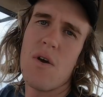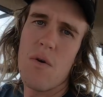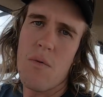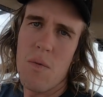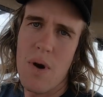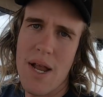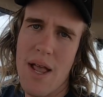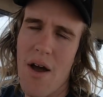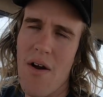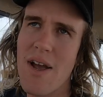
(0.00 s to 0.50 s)

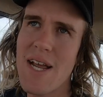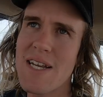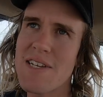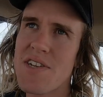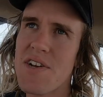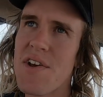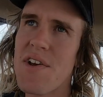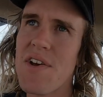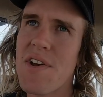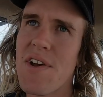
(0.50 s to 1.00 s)
We're going
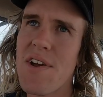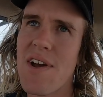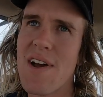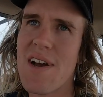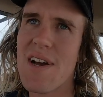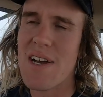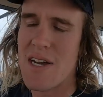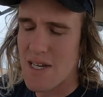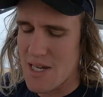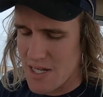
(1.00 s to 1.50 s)
to
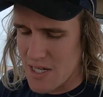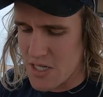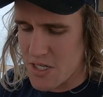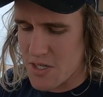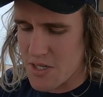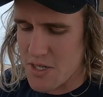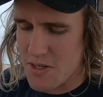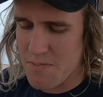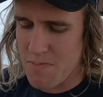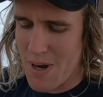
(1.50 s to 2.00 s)

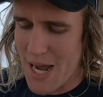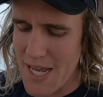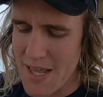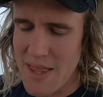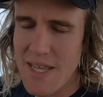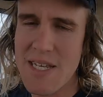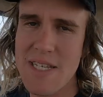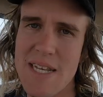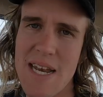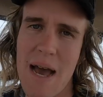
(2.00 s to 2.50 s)

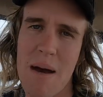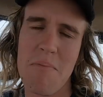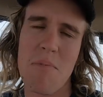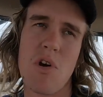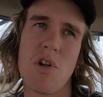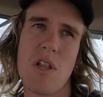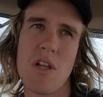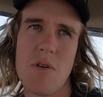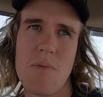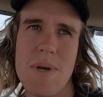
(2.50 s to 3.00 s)
make this
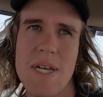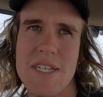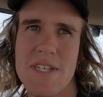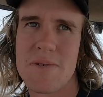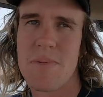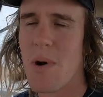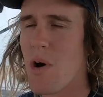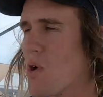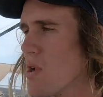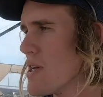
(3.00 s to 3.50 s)
number a little bit
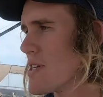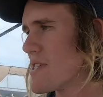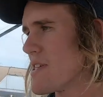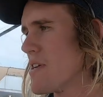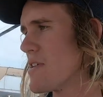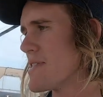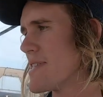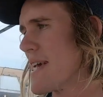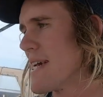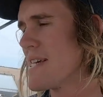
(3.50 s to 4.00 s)
smaller
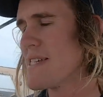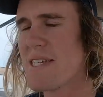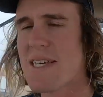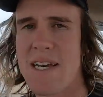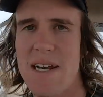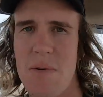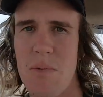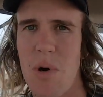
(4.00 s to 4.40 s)
so it's easier to